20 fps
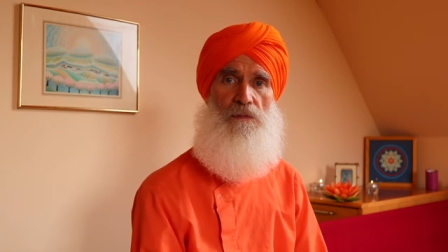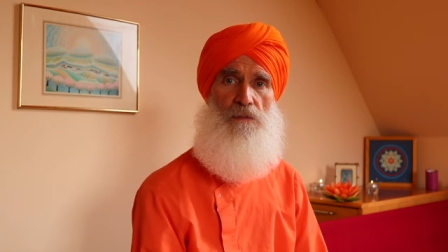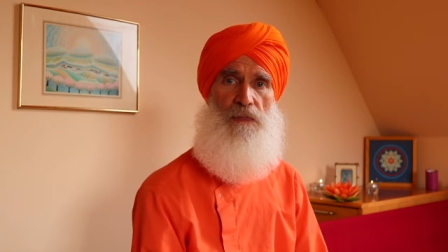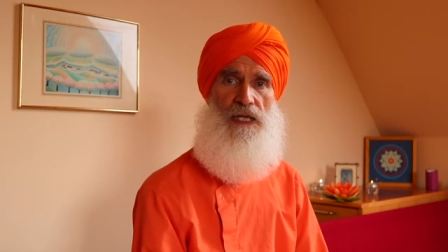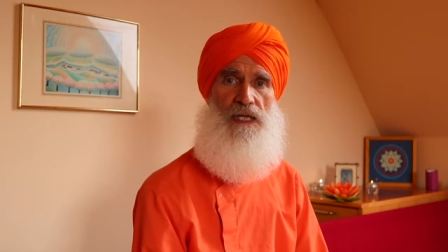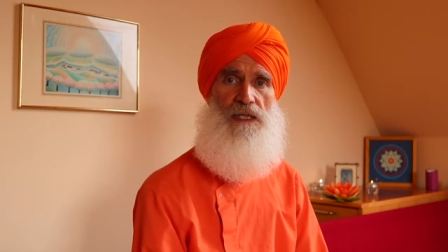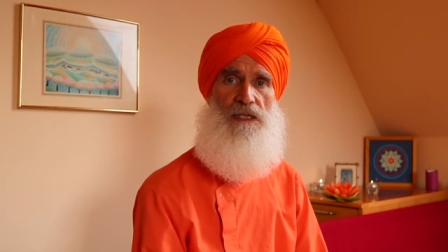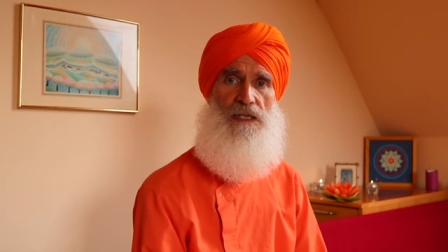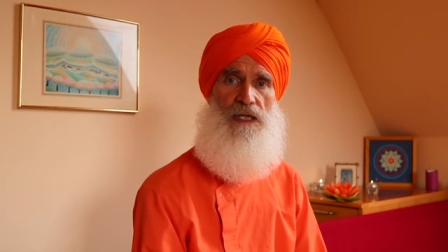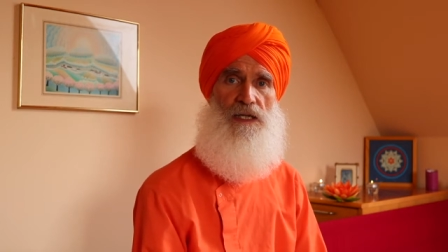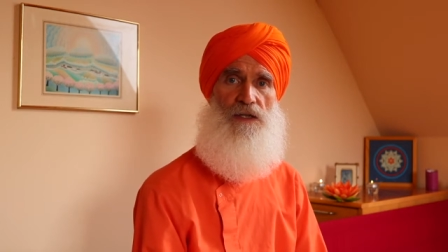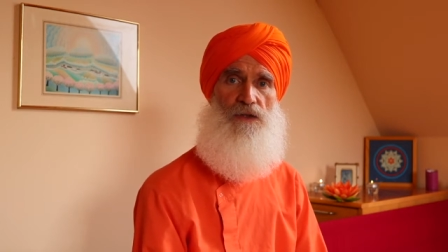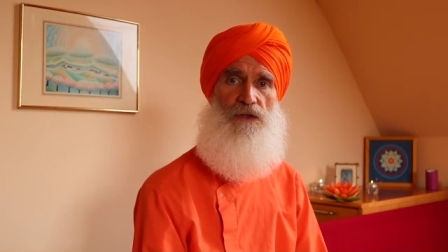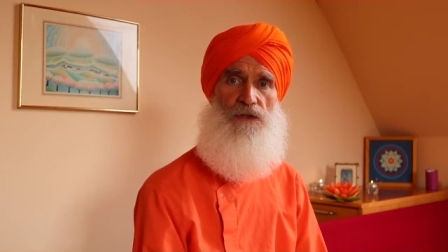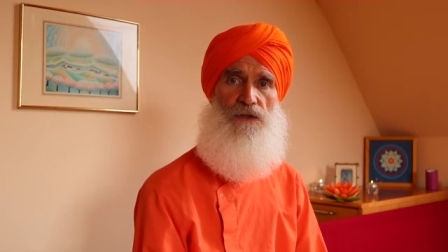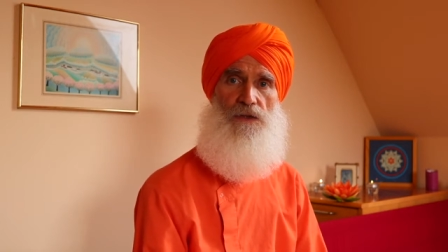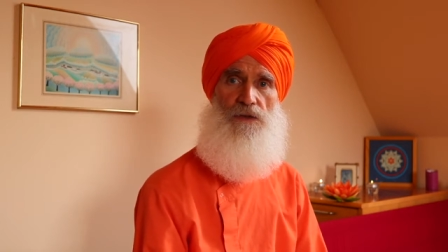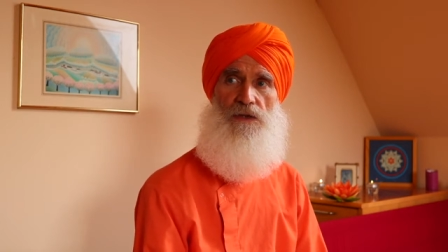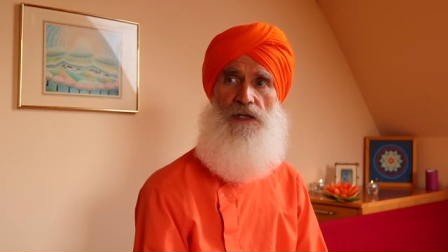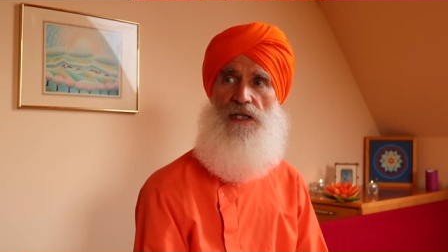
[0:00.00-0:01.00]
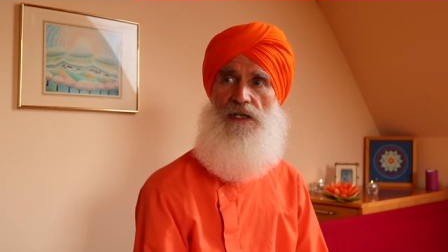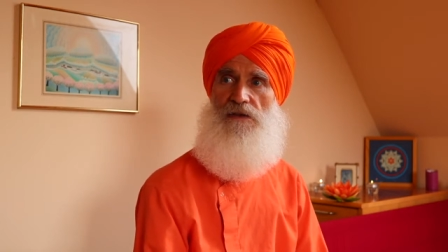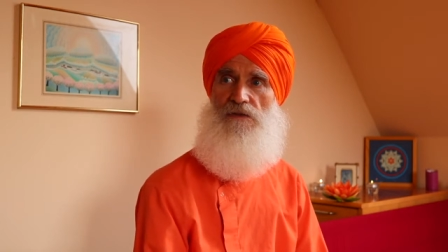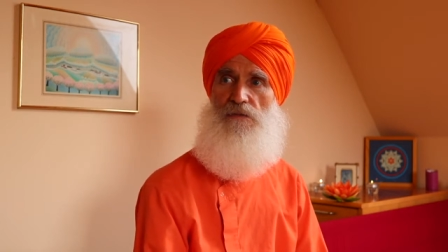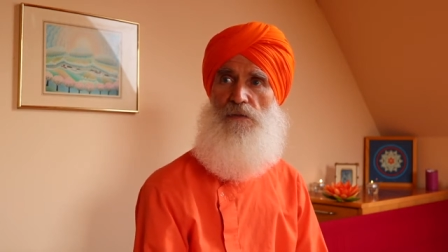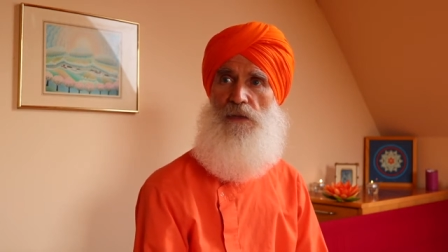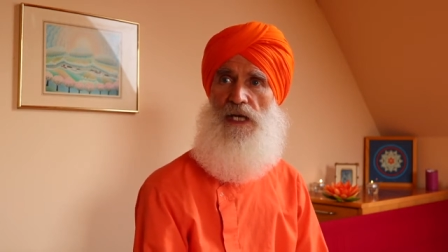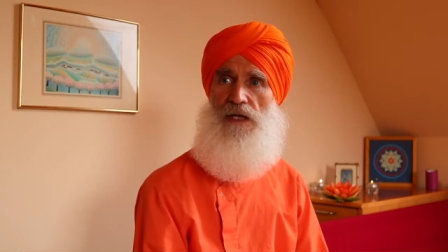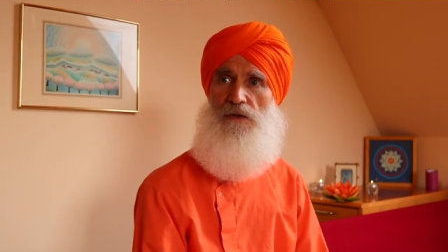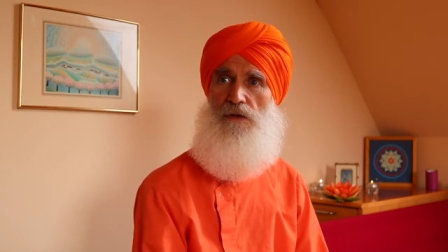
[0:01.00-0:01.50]
meditation to think
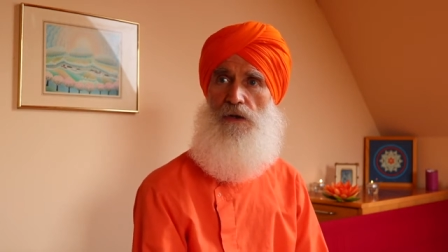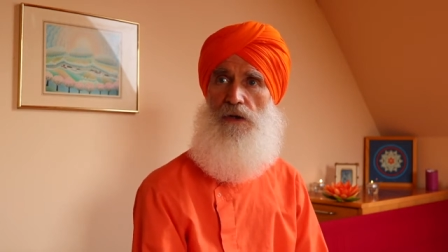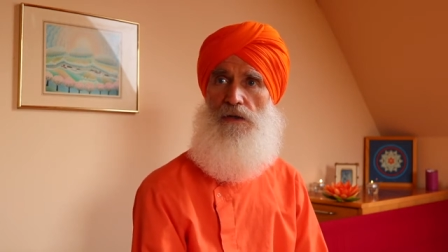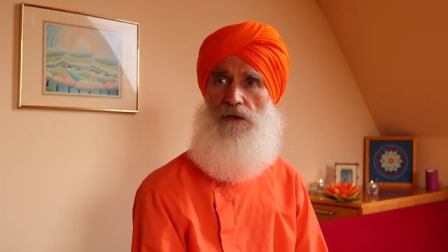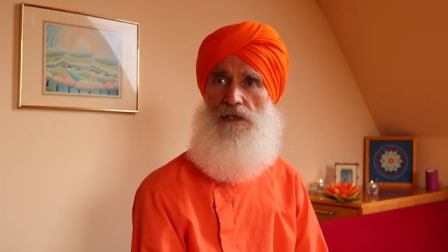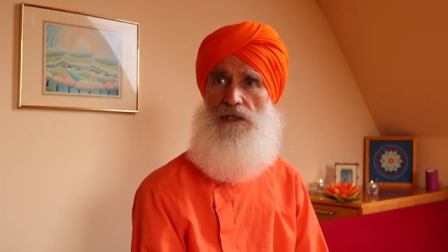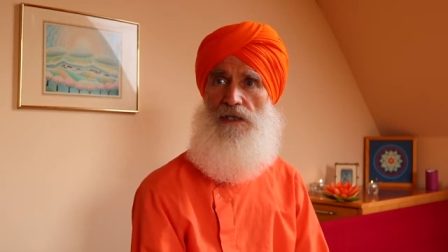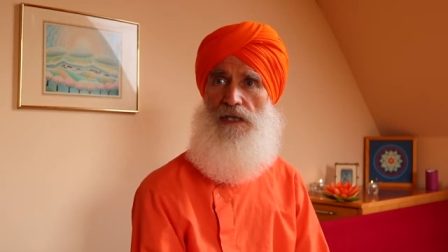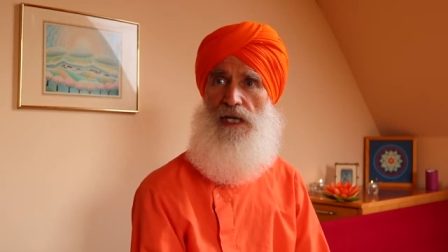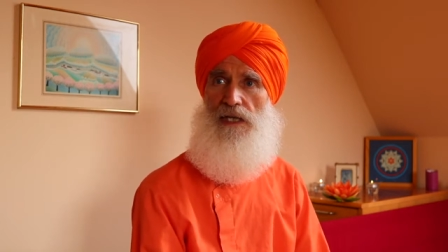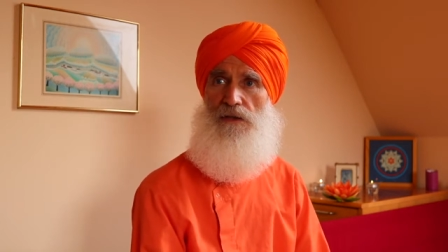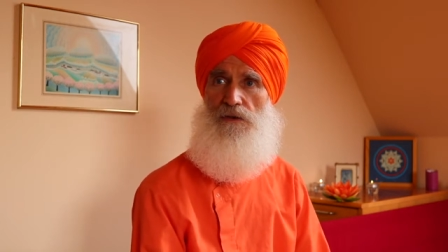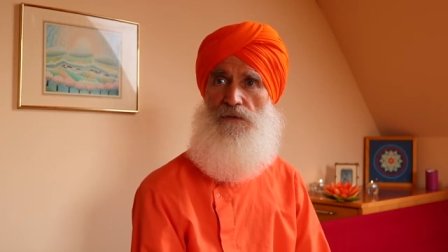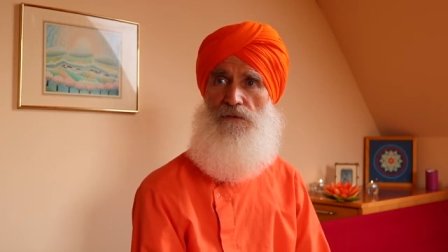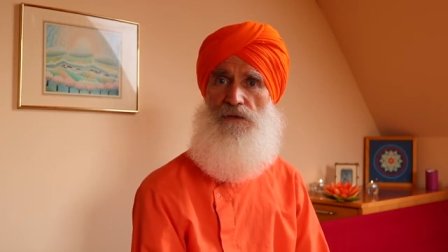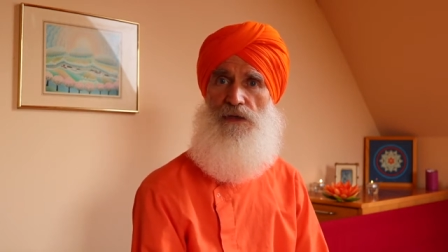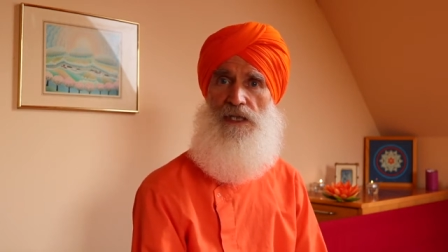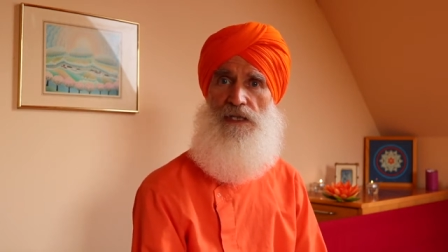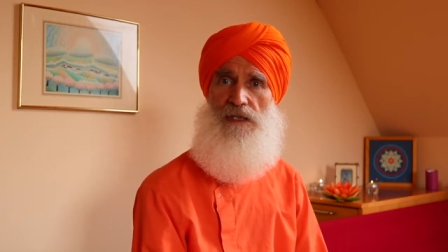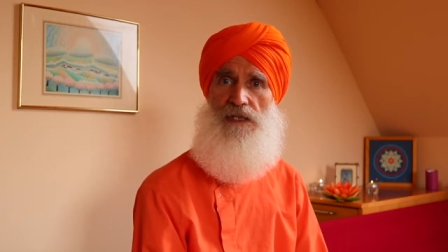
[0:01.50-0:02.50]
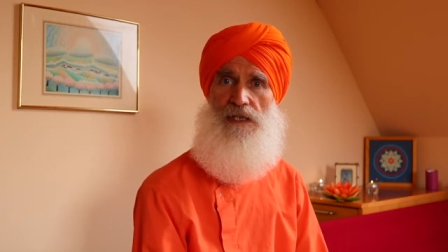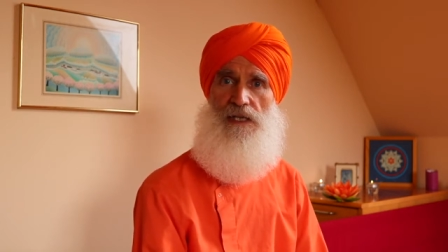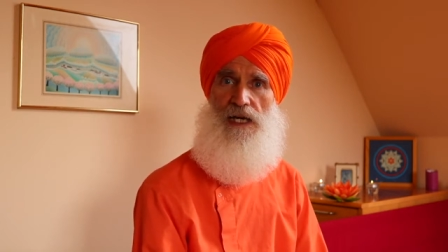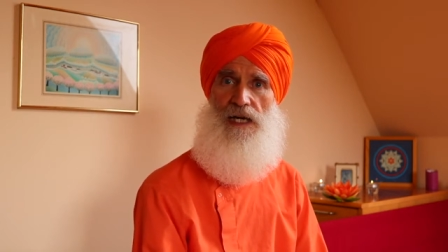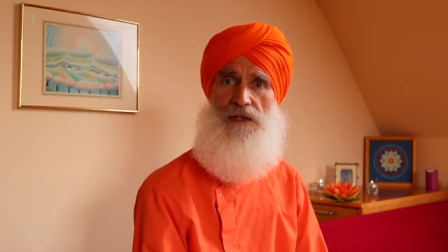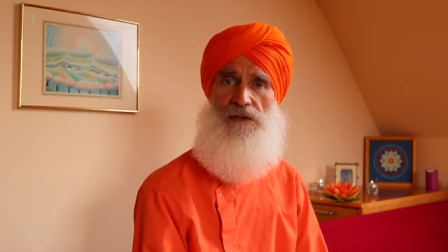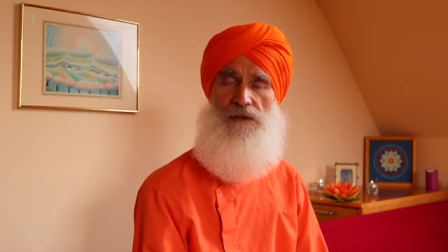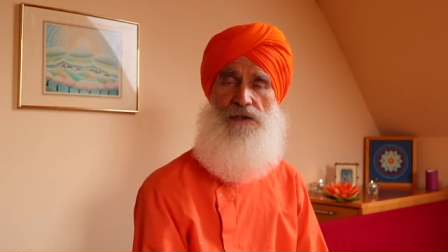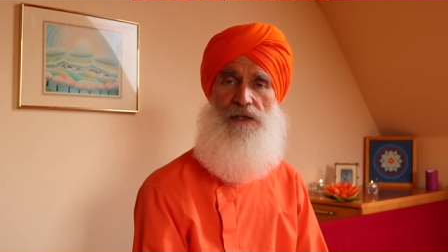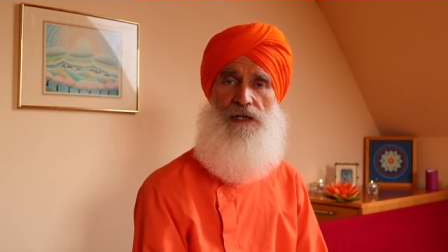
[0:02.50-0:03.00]
of my thoughts like graffiti
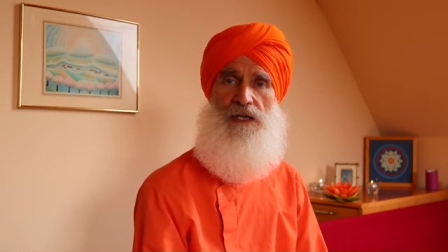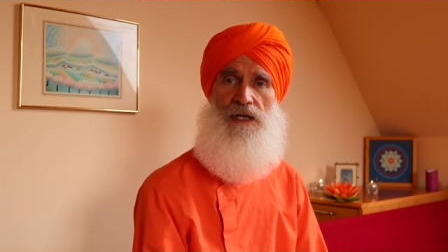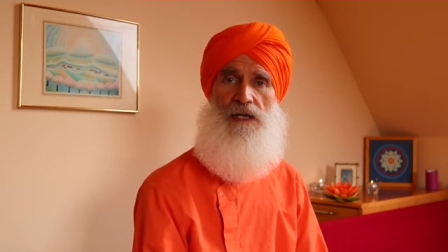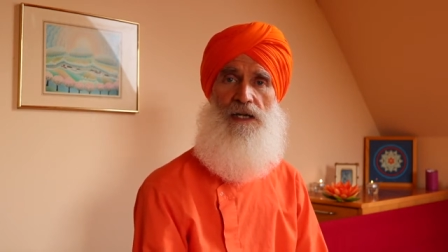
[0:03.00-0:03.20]
and